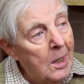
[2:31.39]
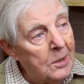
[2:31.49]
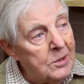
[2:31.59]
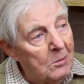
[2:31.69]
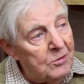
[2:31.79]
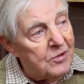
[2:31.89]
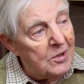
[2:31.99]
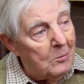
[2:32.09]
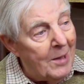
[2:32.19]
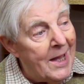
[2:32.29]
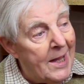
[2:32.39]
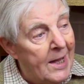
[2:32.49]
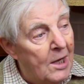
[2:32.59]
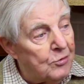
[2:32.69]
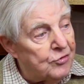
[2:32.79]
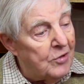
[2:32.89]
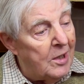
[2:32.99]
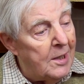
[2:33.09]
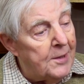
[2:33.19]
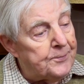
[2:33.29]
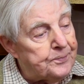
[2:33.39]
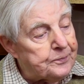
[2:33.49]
and I was in the warehouse there,